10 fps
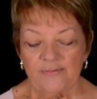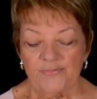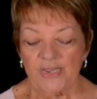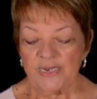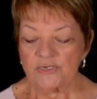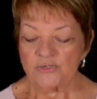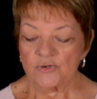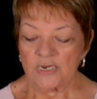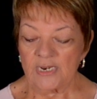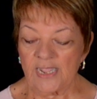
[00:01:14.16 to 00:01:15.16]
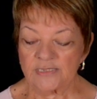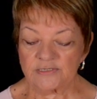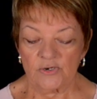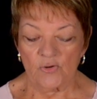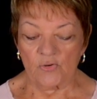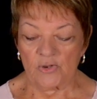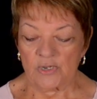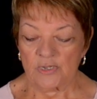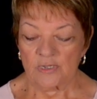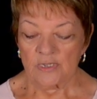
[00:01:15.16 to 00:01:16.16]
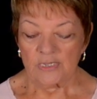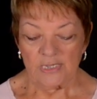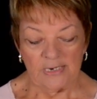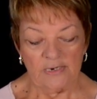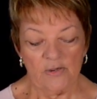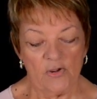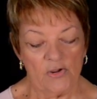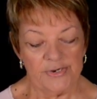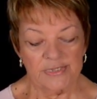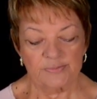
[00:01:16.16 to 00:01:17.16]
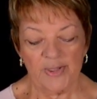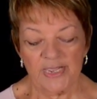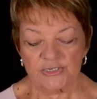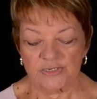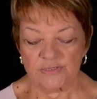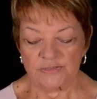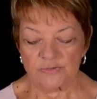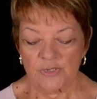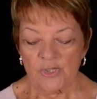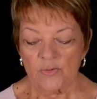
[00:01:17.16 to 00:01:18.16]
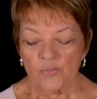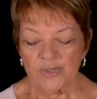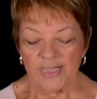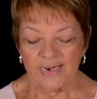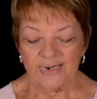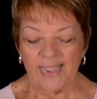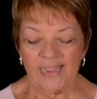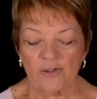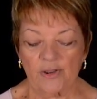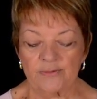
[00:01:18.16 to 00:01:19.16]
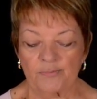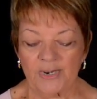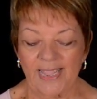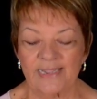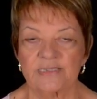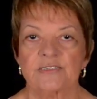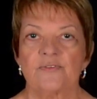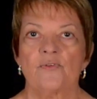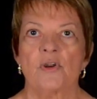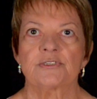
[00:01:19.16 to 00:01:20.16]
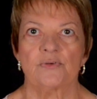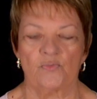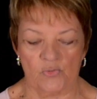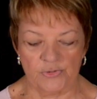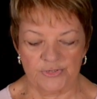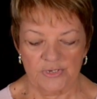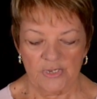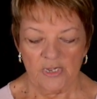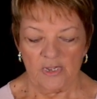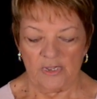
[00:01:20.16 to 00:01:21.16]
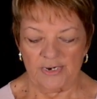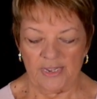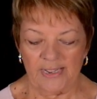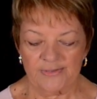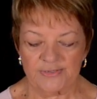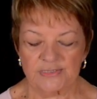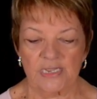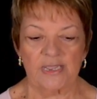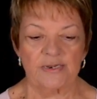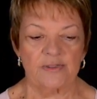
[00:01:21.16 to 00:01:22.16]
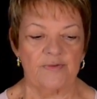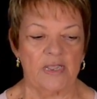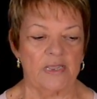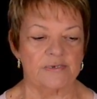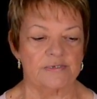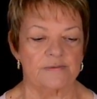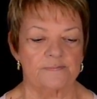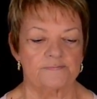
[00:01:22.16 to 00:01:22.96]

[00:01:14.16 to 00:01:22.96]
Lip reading: Then he took a last look in on his patients, where they lay on planks of rotten wood on either side of a hut.